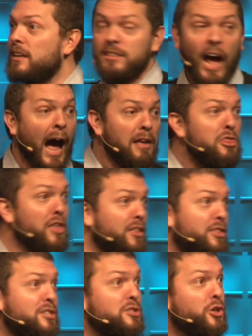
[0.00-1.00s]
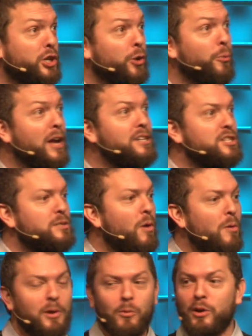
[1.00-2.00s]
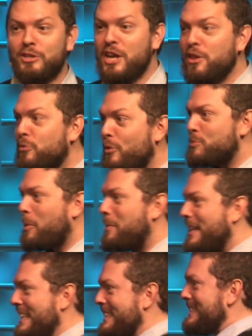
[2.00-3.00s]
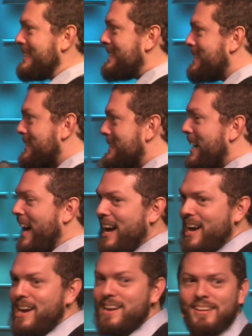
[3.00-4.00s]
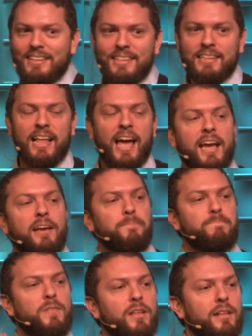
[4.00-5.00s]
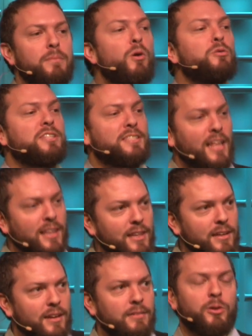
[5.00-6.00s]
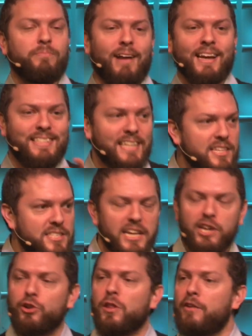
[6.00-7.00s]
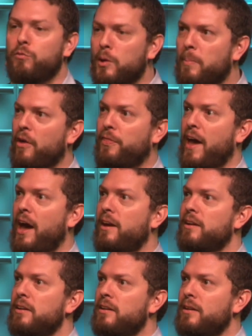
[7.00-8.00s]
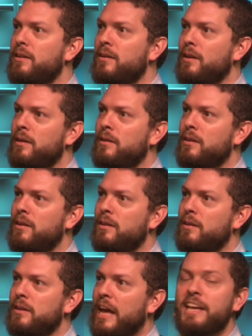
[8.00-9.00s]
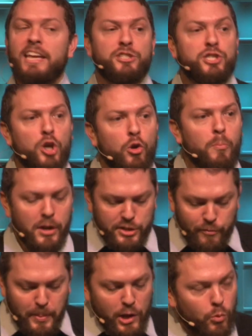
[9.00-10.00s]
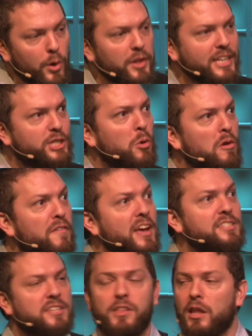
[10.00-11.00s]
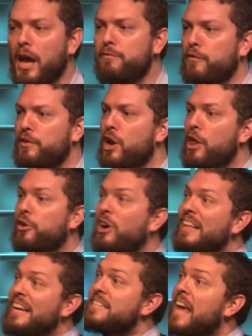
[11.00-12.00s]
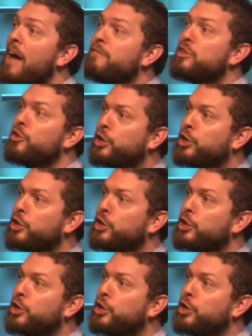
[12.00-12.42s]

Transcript: I think this is a courageous moment where Jethro is probably like, "Hey, Moses, I see this thing in your life. What about that?" And so much of being willing to invest in the life of another is having the